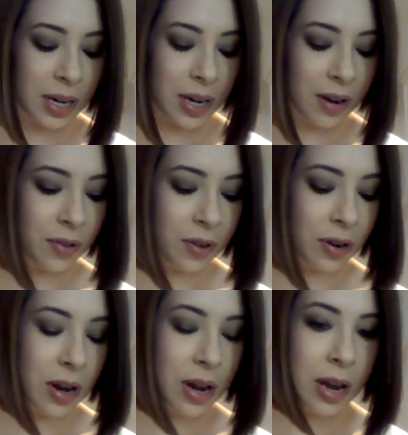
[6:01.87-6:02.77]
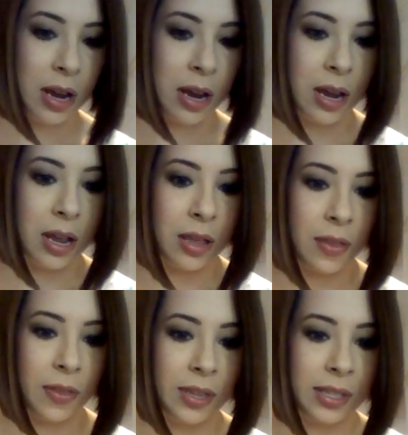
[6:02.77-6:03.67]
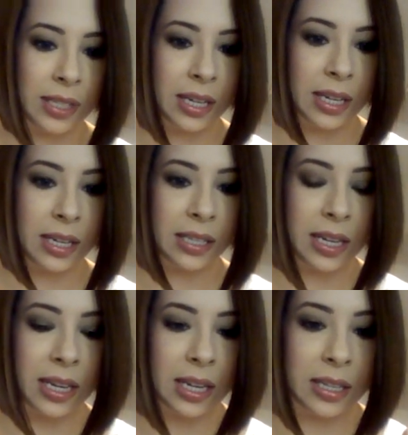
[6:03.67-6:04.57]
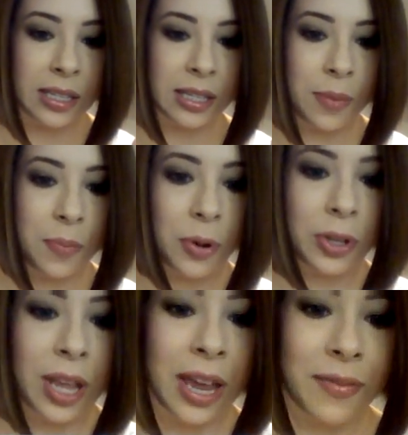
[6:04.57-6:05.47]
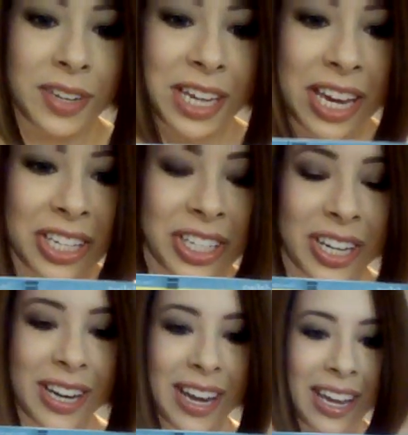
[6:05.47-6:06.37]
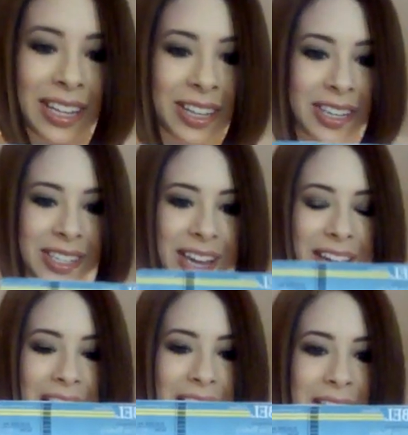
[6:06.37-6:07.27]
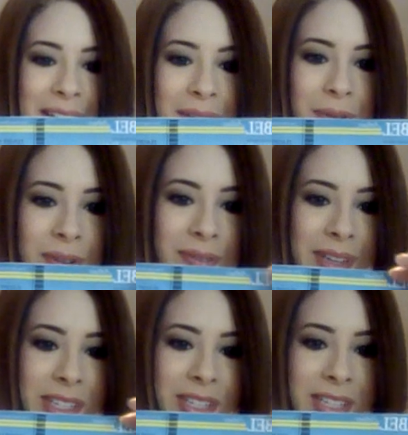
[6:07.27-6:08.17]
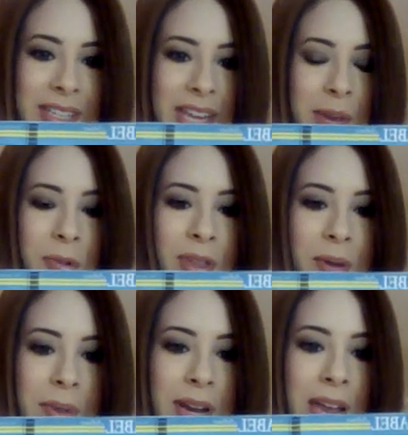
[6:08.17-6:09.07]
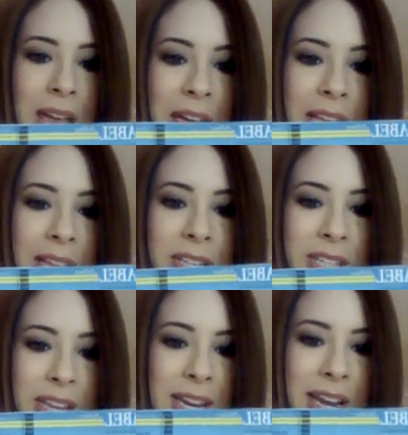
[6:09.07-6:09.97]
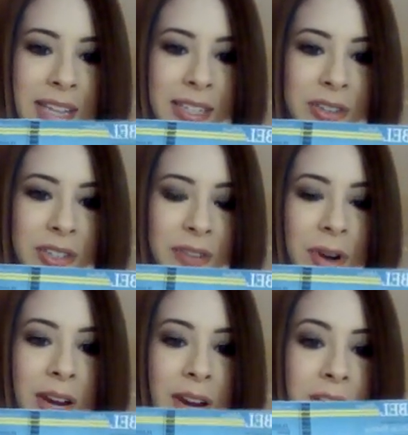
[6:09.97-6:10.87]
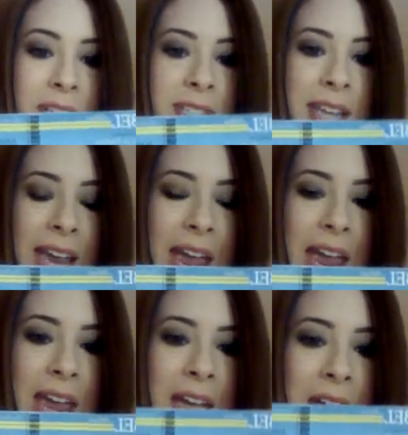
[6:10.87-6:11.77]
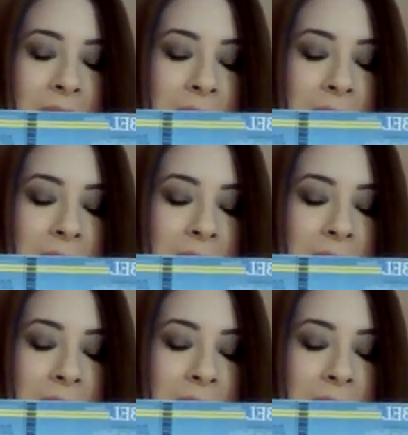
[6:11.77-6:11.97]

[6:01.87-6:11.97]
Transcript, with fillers: going to cover, this is his birthday invitation. It looks like a, well, it just says Abel there, but it looks like it has other stuff written here. It looks like a